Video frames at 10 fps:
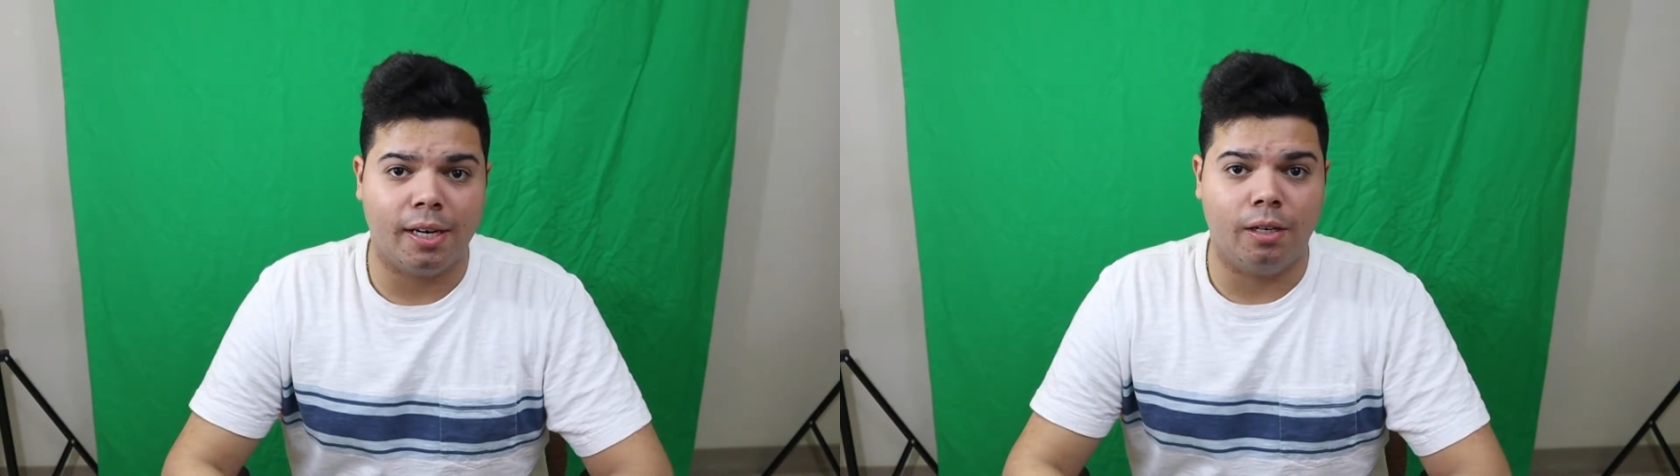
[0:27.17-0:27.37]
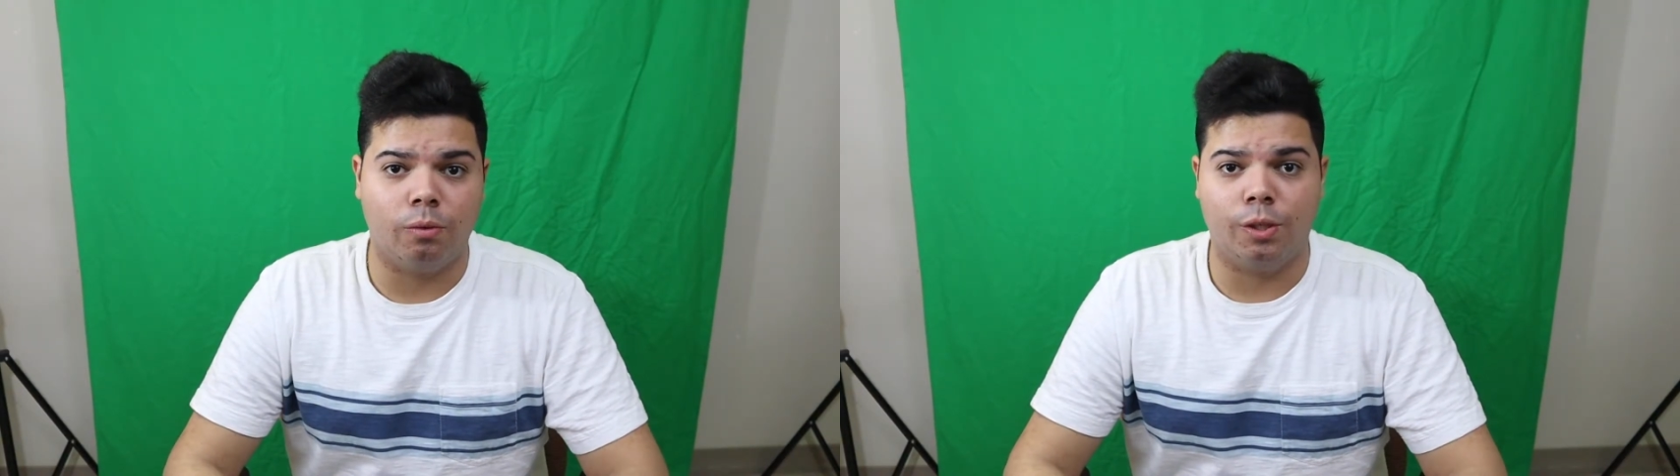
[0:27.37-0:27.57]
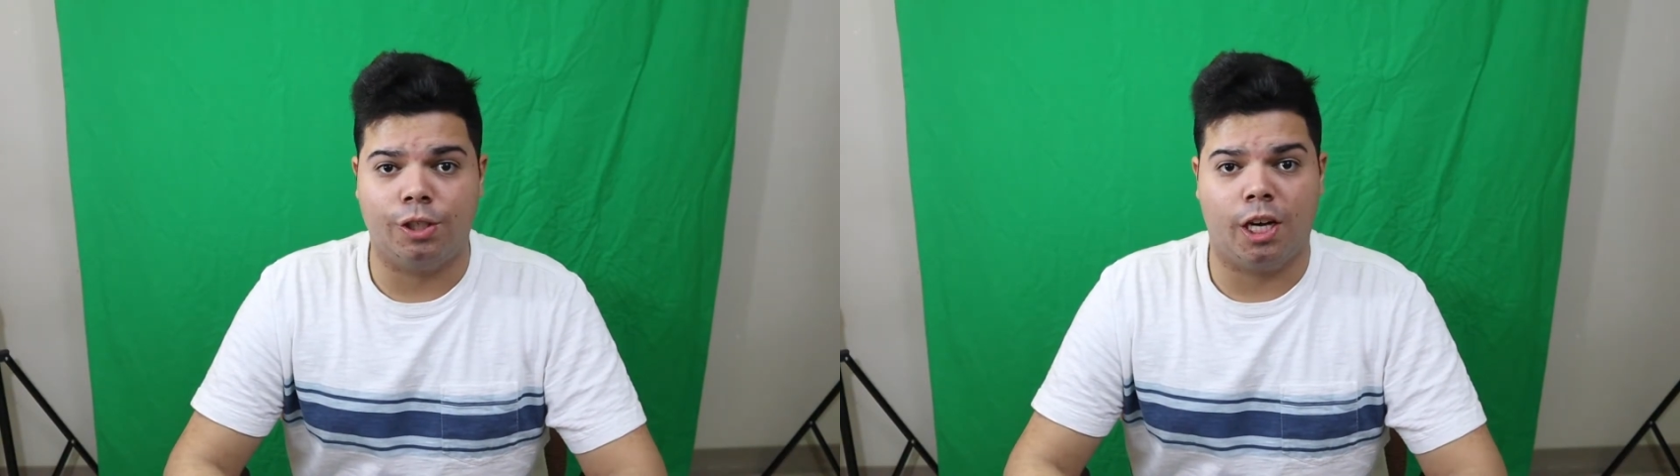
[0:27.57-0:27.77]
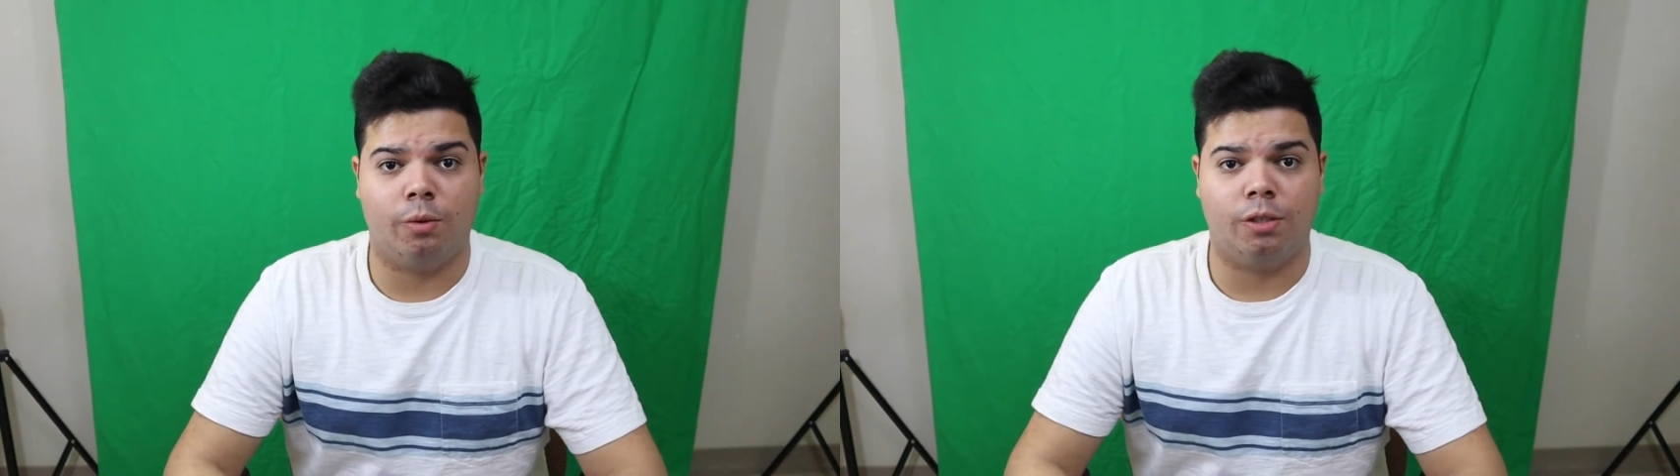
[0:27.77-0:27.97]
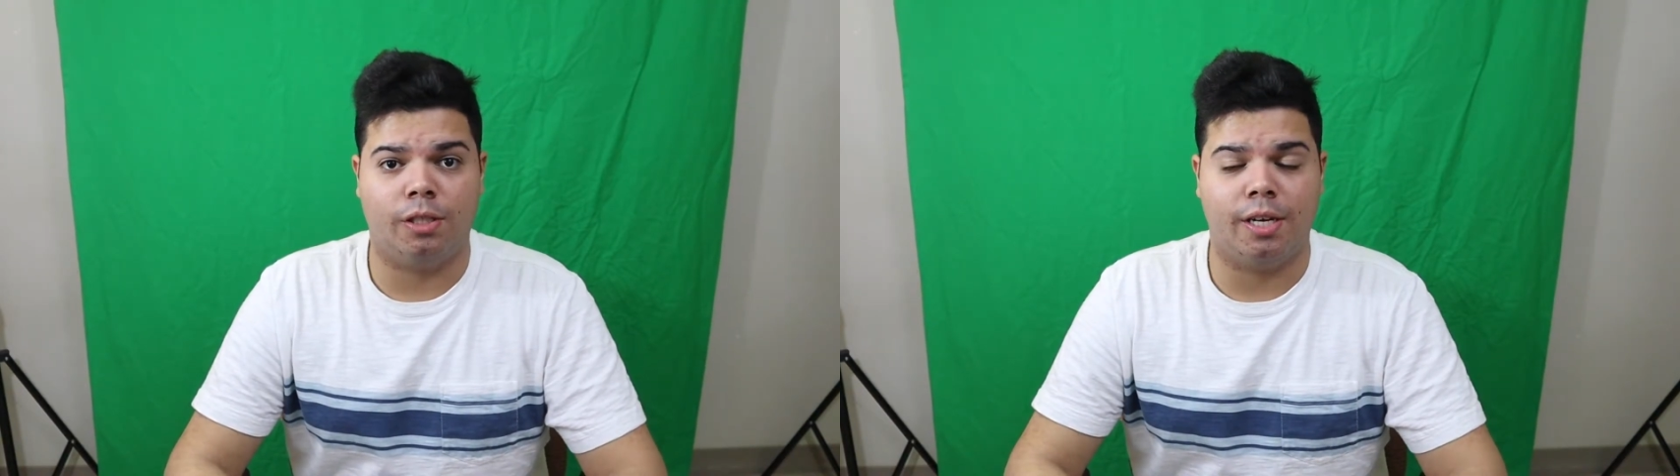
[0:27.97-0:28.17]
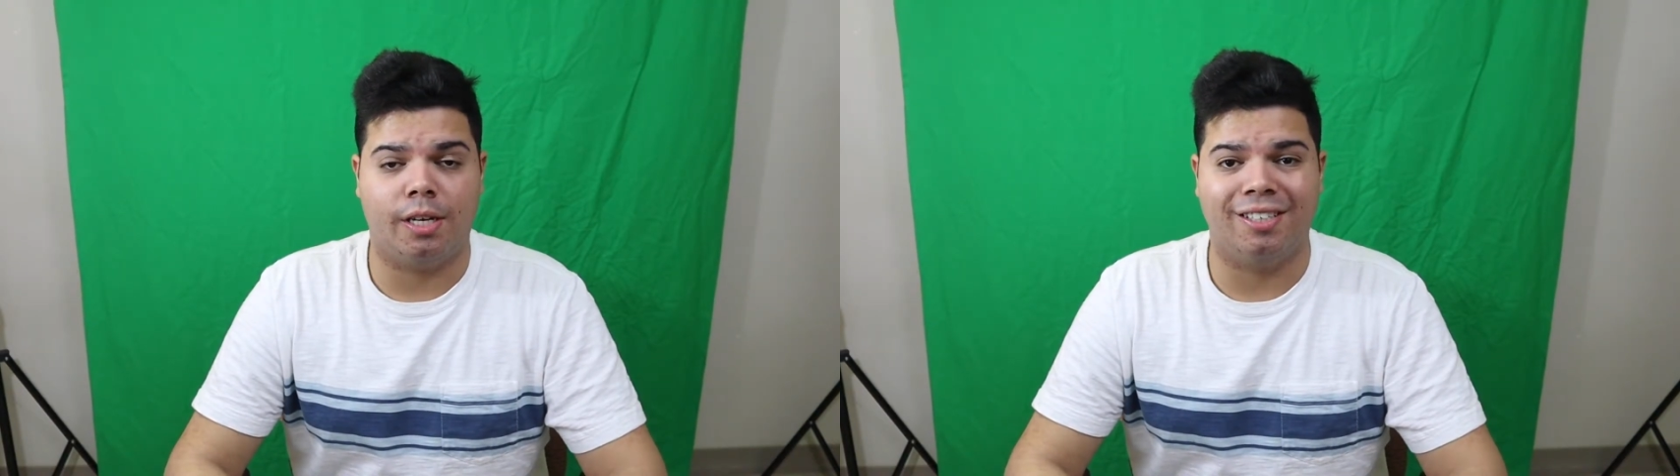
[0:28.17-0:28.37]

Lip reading: in which I would take a